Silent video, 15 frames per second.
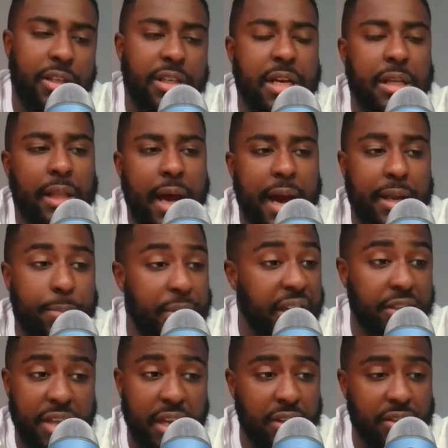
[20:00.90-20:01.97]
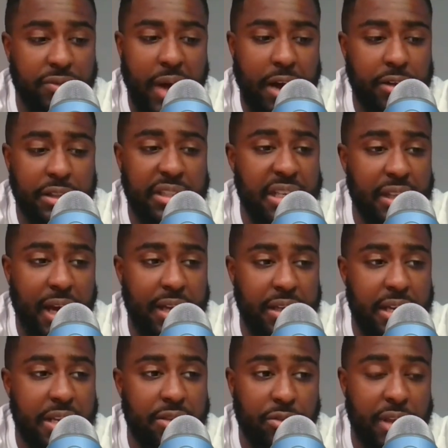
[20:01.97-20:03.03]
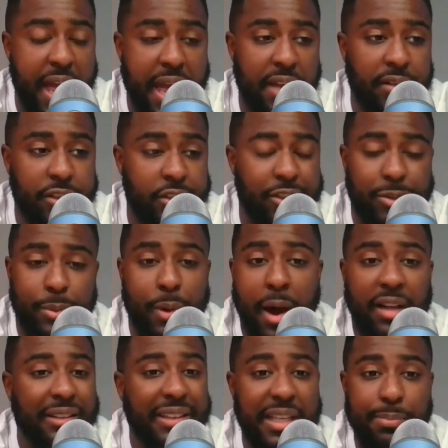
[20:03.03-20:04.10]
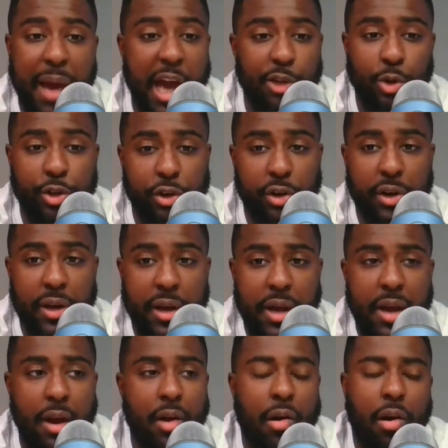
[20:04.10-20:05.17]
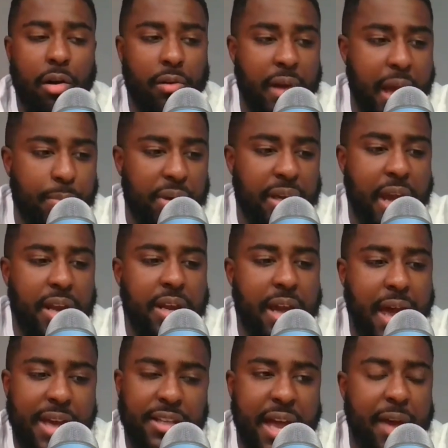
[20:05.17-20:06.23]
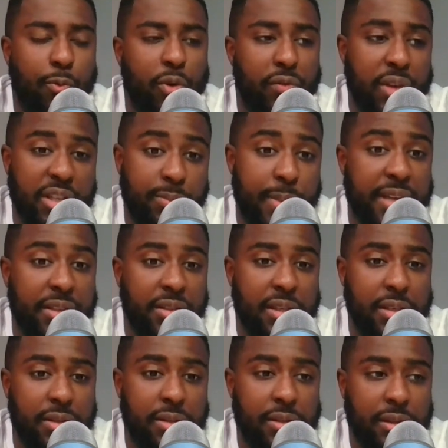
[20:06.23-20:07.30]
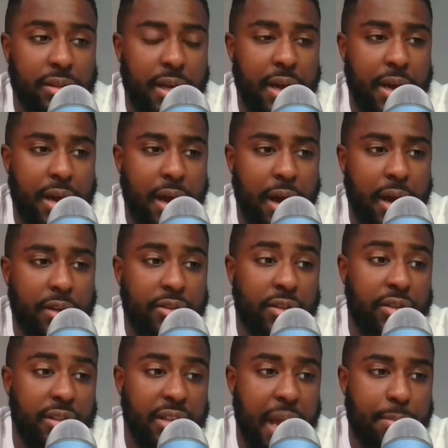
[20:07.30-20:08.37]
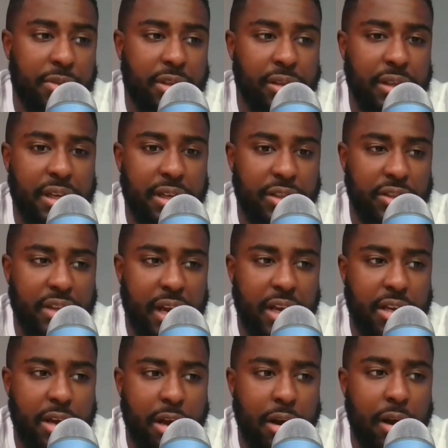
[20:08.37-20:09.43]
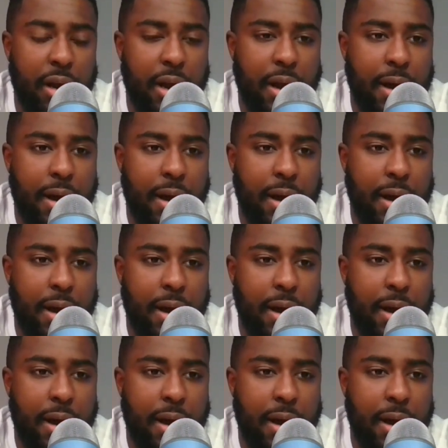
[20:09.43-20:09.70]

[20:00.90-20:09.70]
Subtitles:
the D-line, the biggest thing this Falcons D-line needs on the end is just an elite pass rusher. Arnold Ebiketie has had one of his best seasons since he's came into the league in his second year.